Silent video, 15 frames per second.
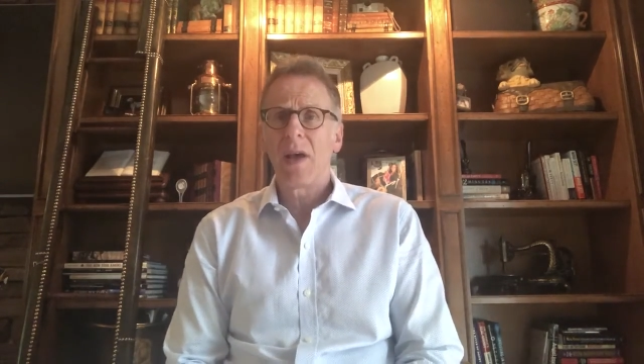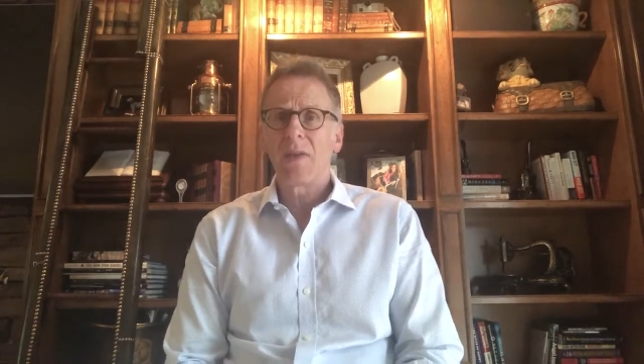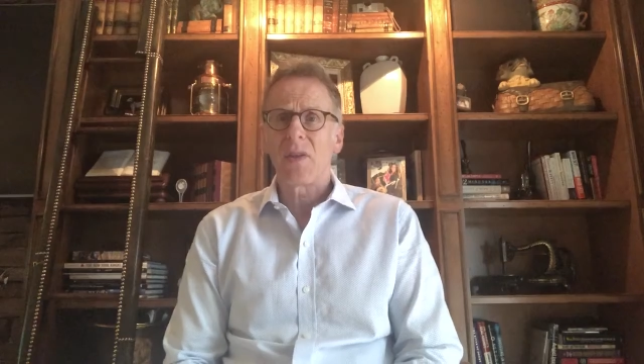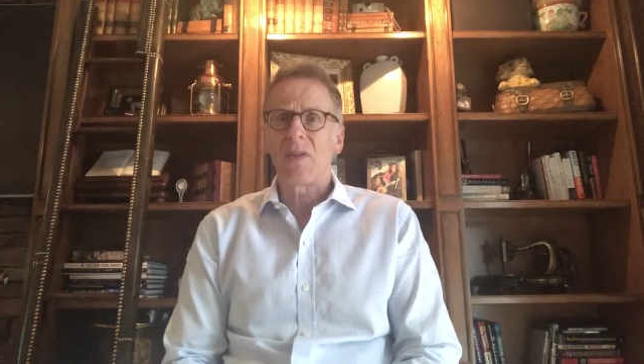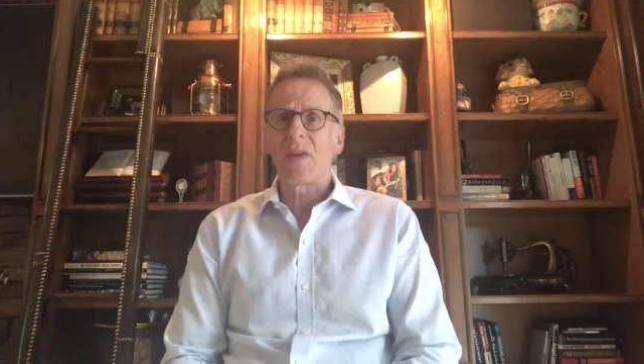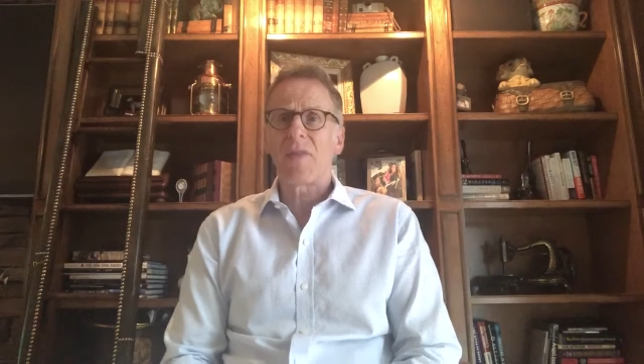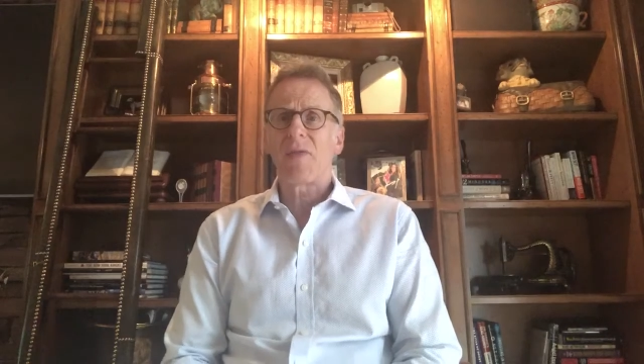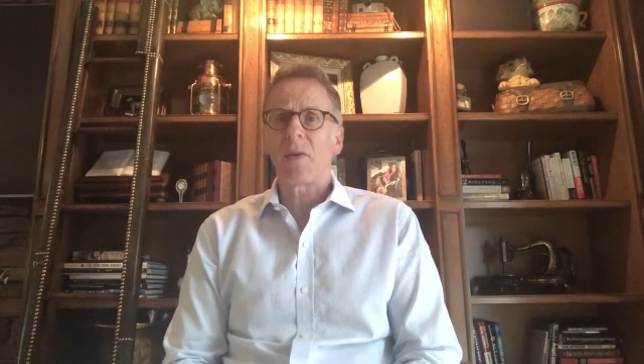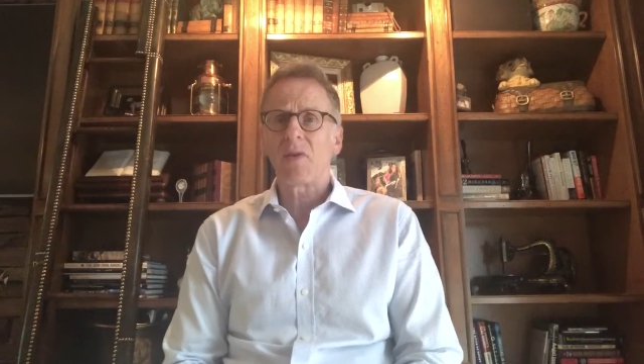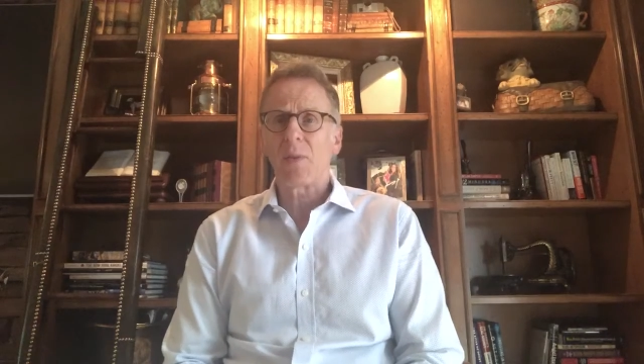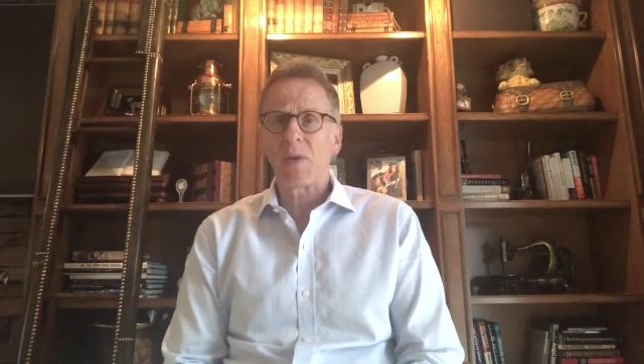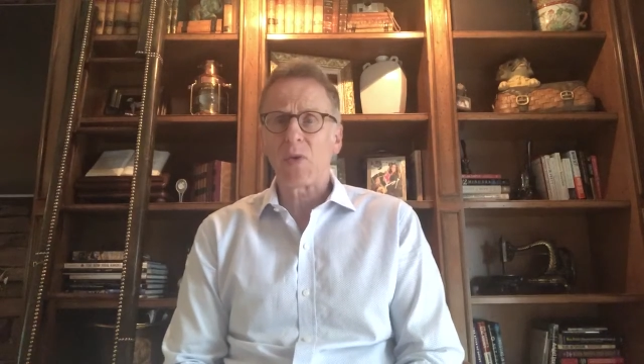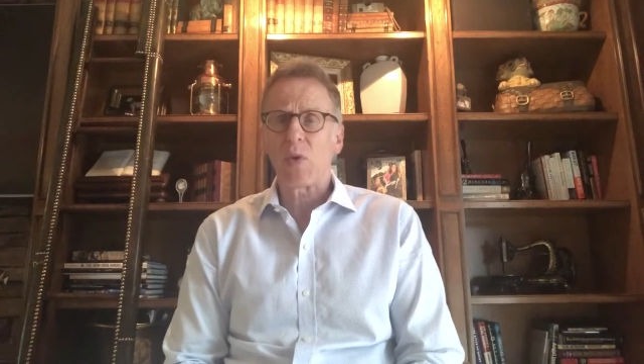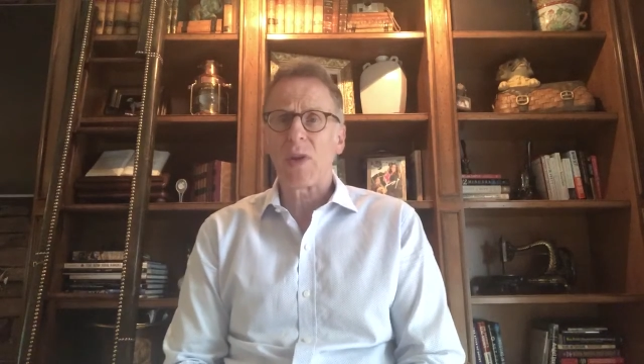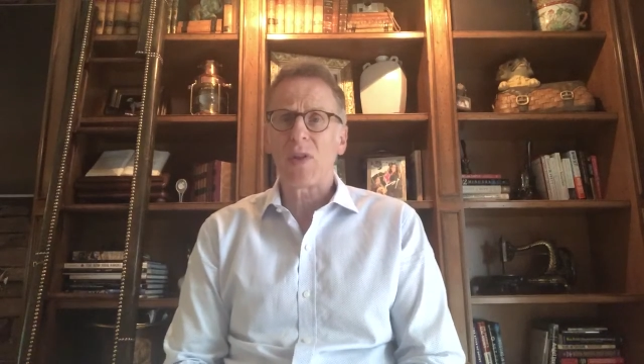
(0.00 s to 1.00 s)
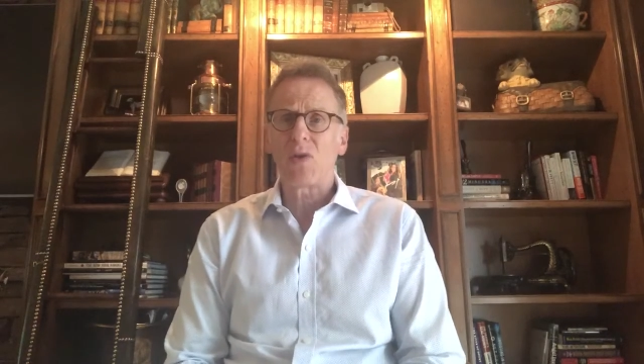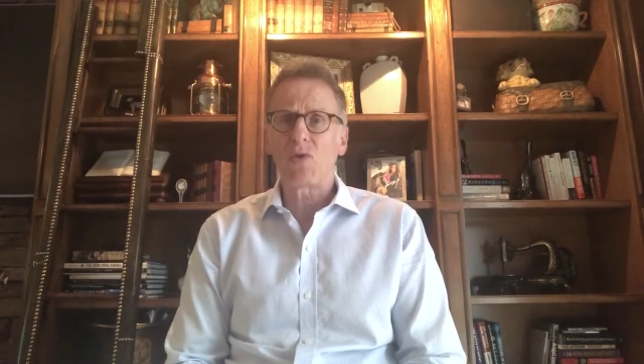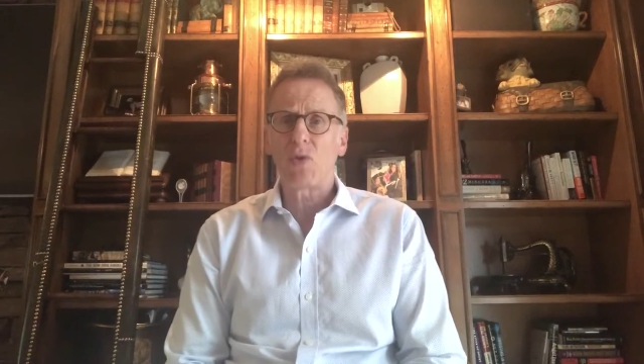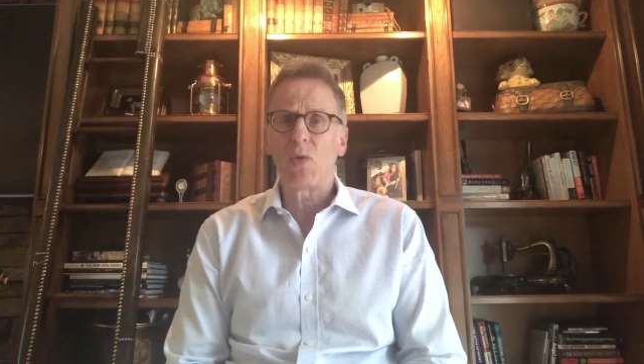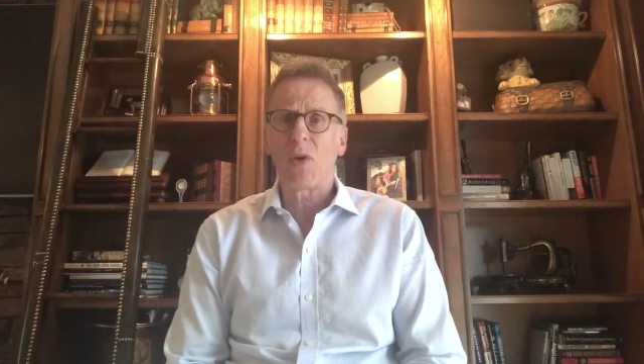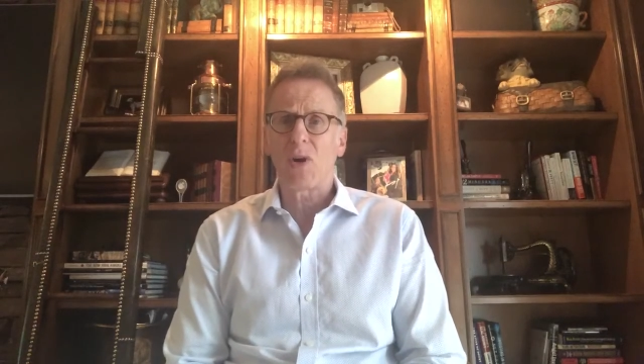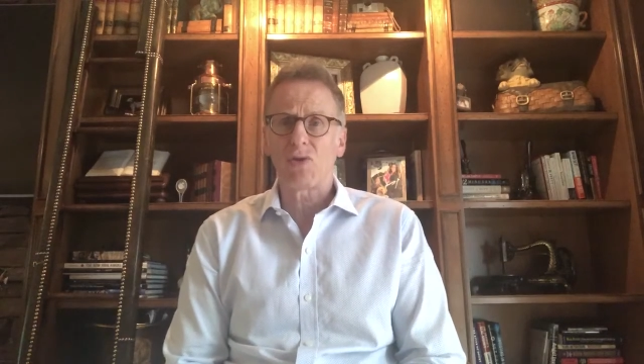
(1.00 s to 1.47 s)
the difference between the
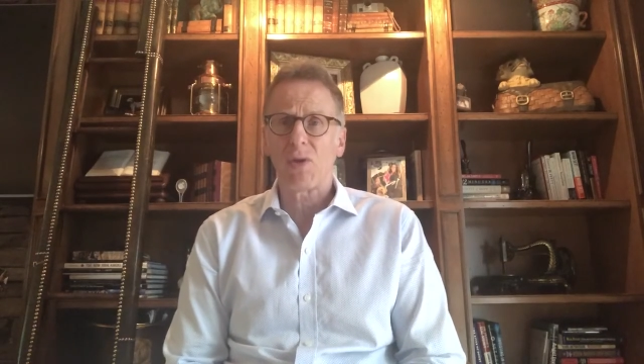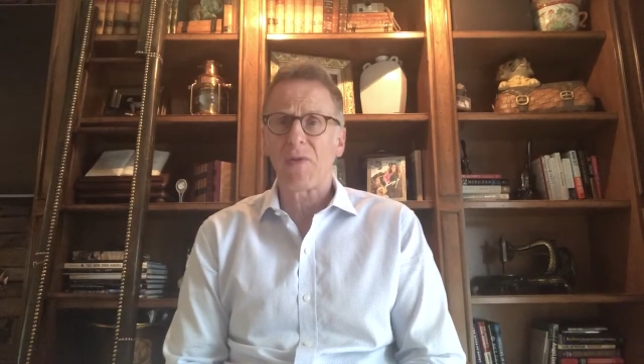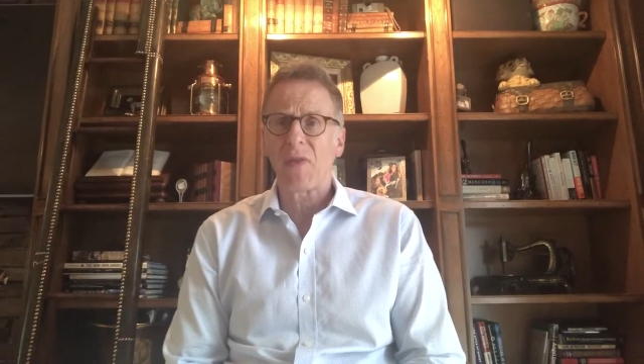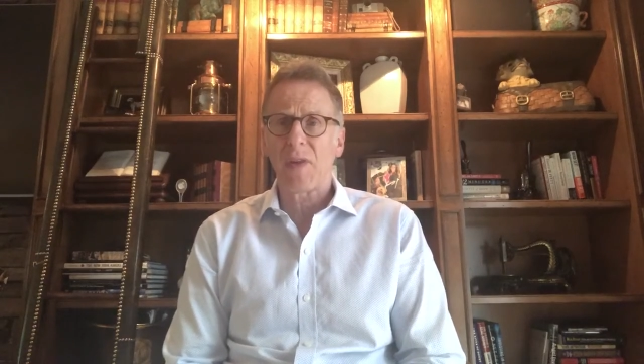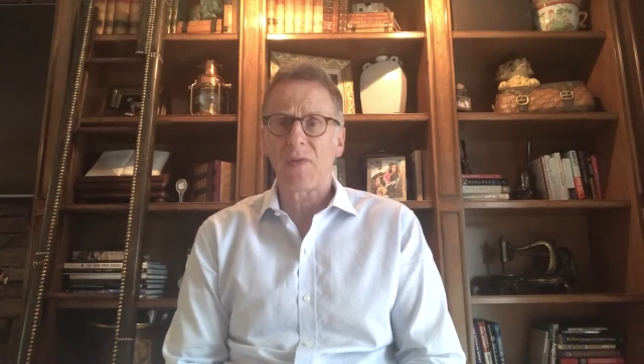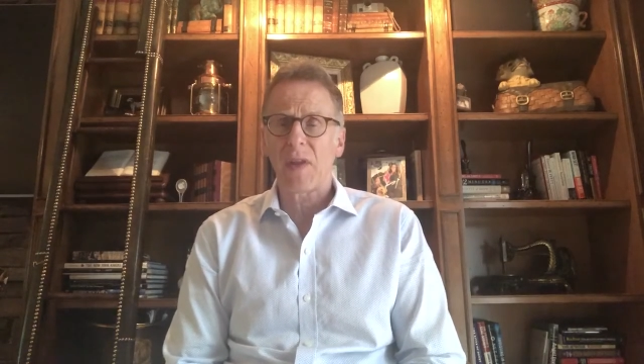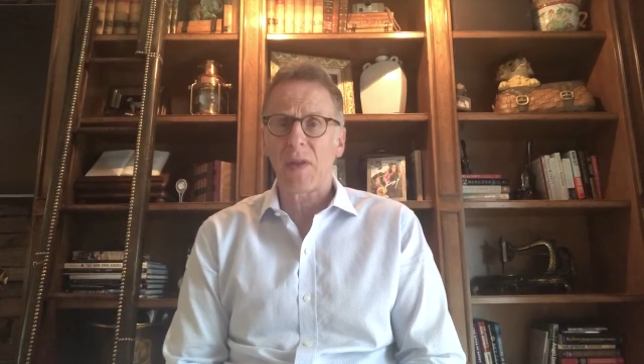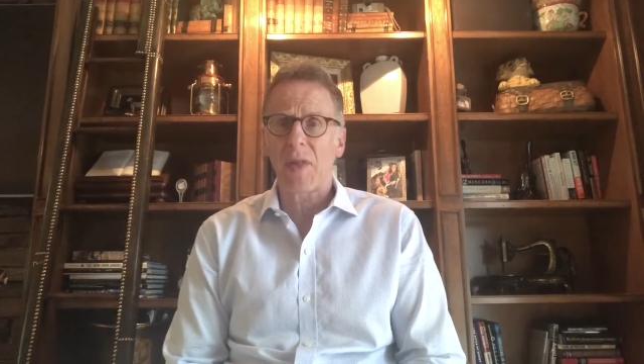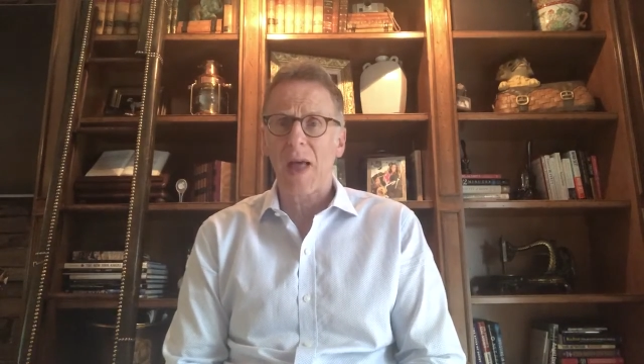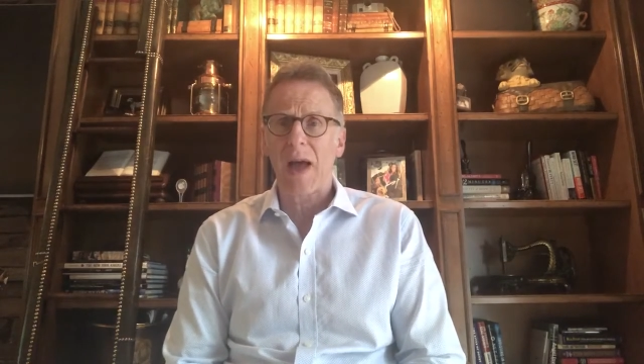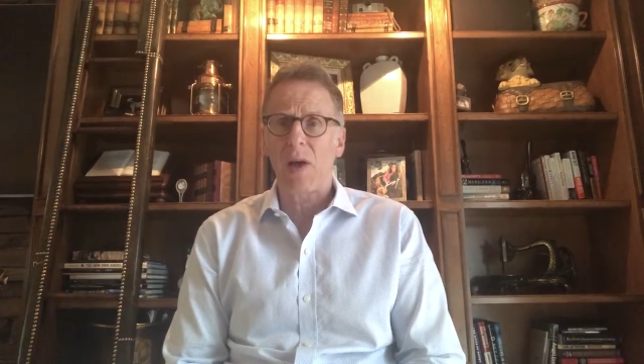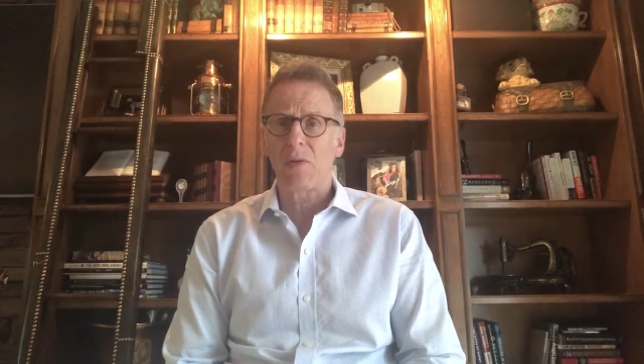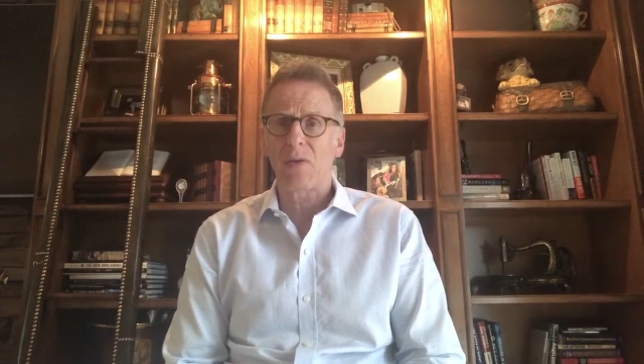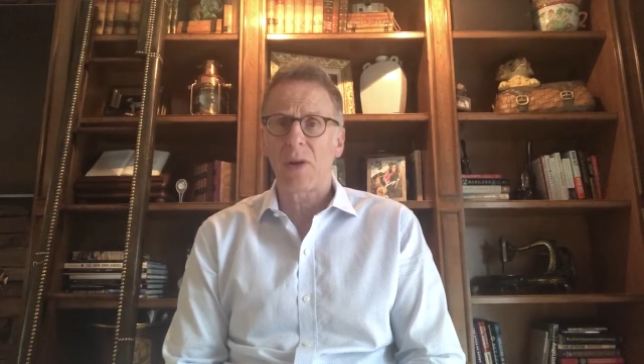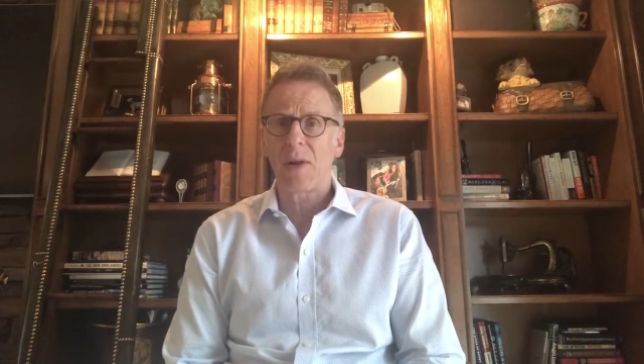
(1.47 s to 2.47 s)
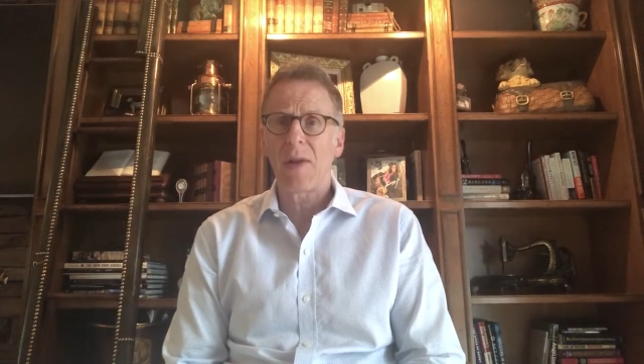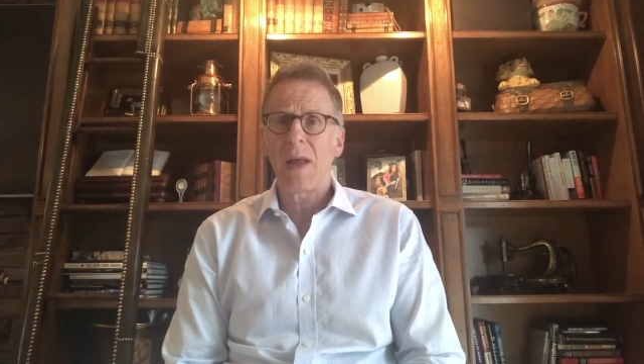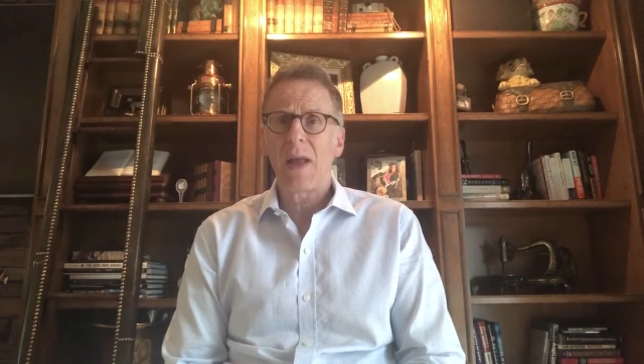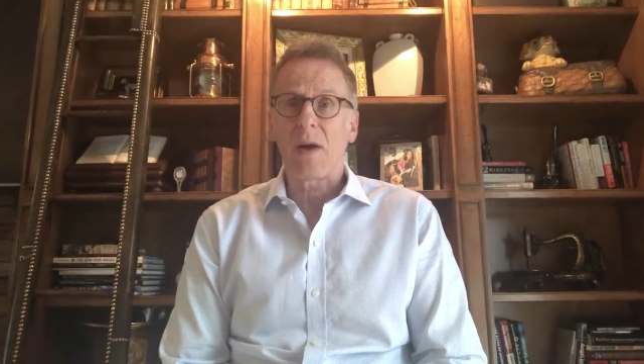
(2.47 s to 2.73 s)
$250,000